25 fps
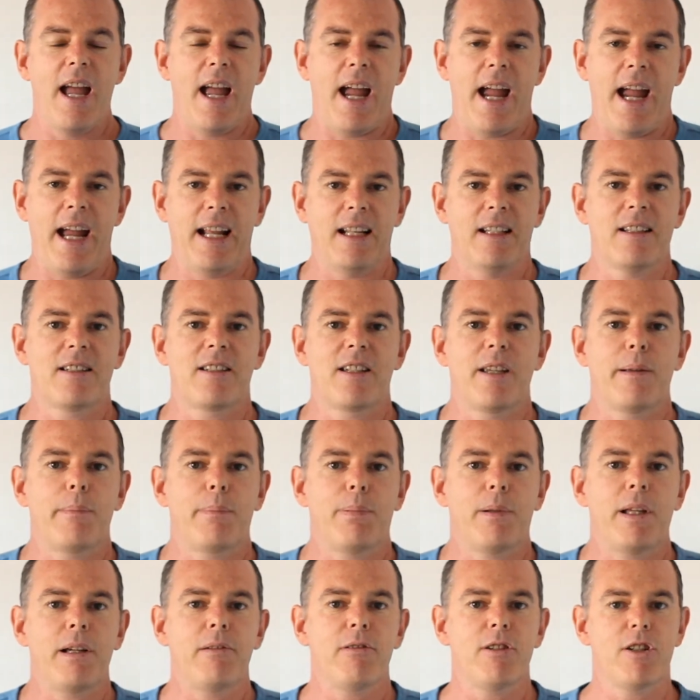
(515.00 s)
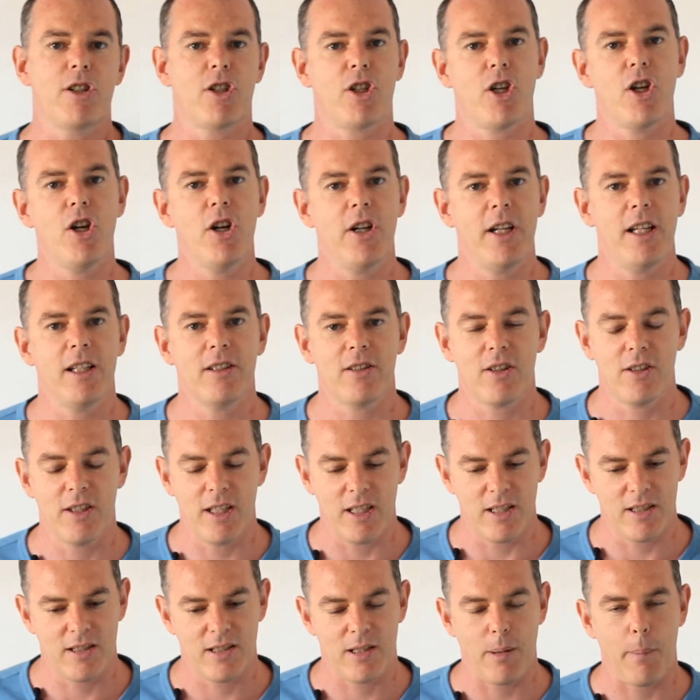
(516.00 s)
and simply returning to
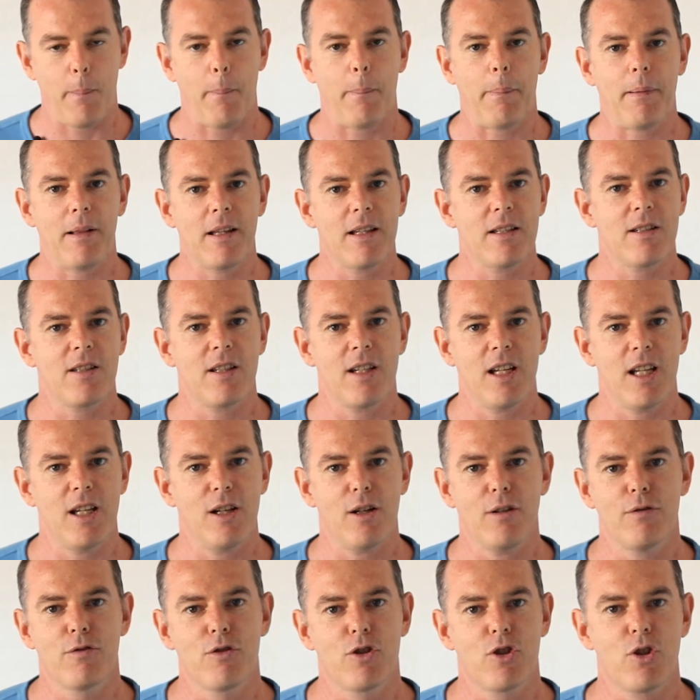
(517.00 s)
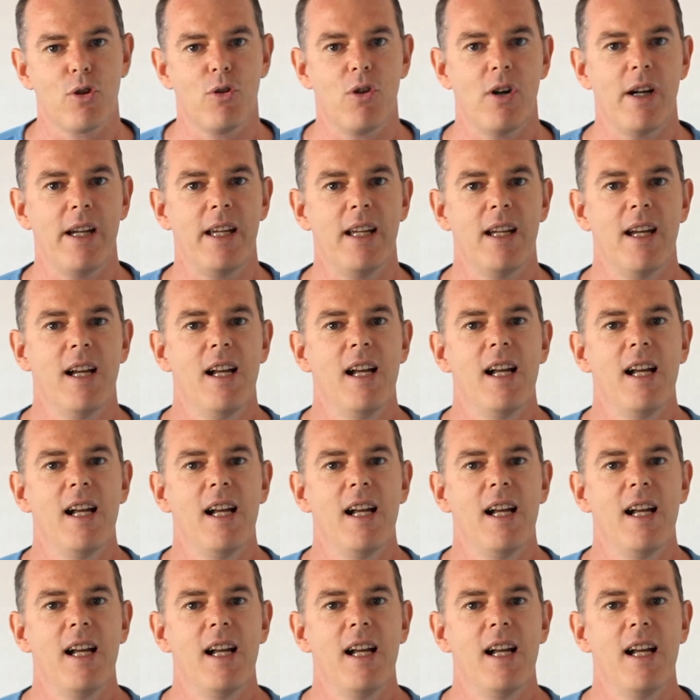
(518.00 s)
this simplicity of joy